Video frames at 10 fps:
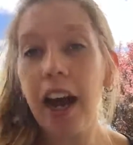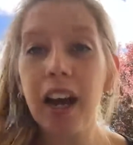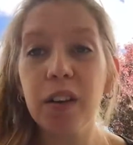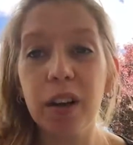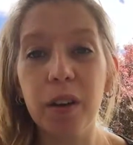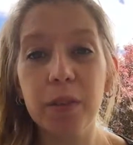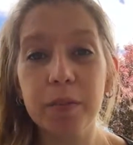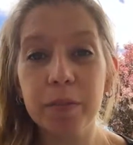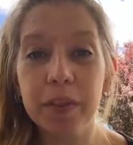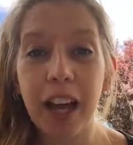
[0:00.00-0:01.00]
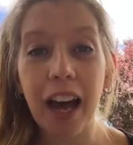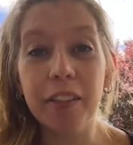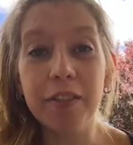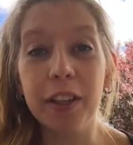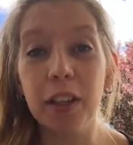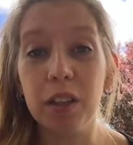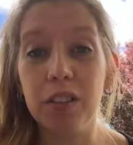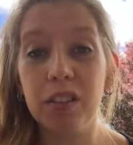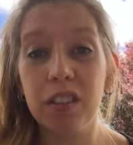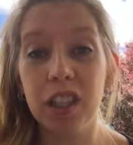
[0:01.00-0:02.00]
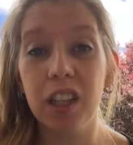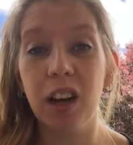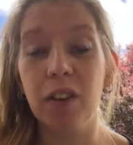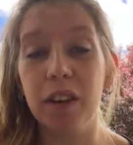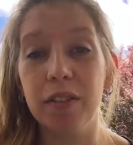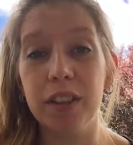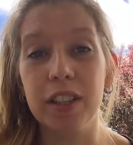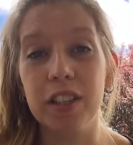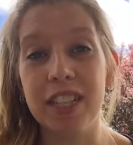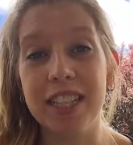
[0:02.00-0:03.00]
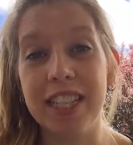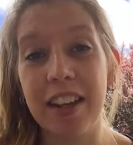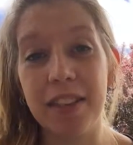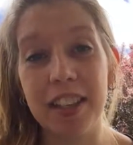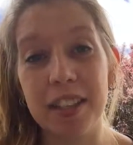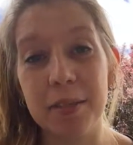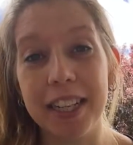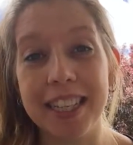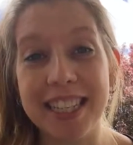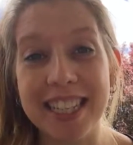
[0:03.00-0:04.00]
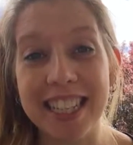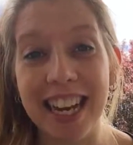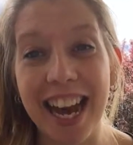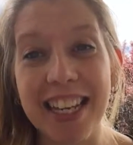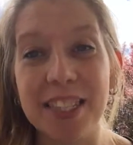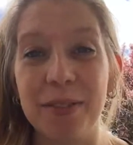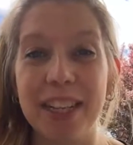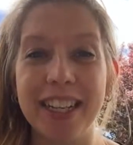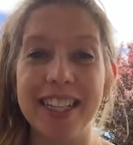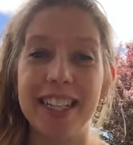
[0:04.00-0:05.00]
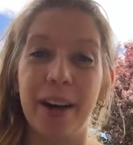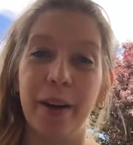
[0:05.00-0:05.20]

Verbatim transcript: I don't know, I feel you know, he feels just as heavy this week as he did last week, so